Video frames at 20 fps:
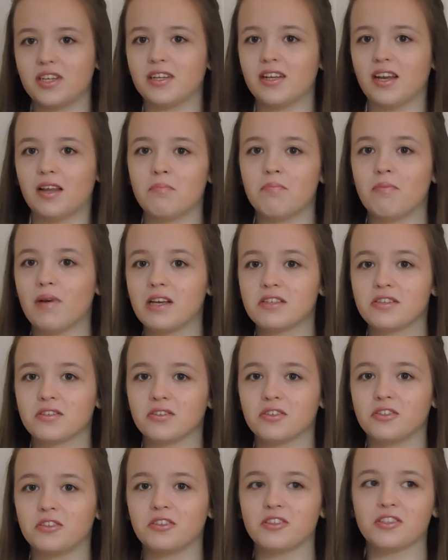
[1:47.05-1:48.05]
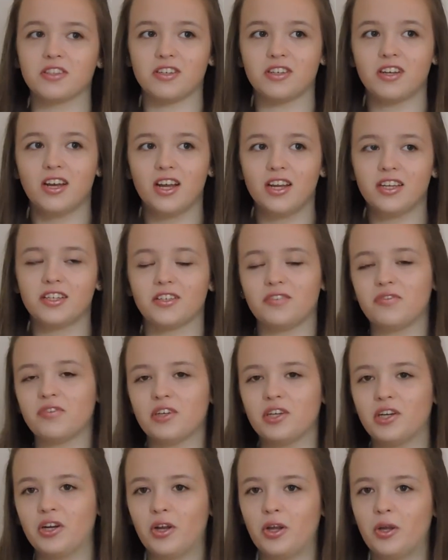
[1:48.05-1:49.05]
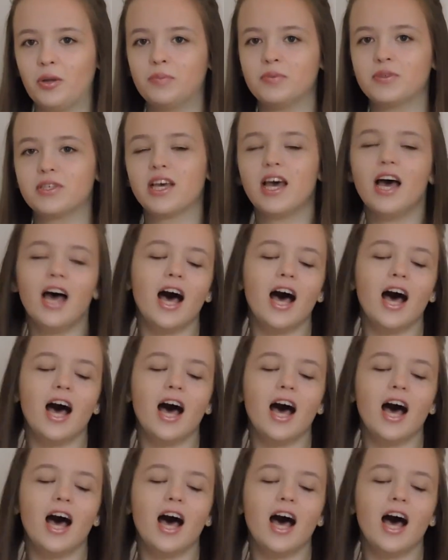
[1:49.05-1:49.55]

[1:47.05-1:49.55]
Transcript: and like basils and different herbs.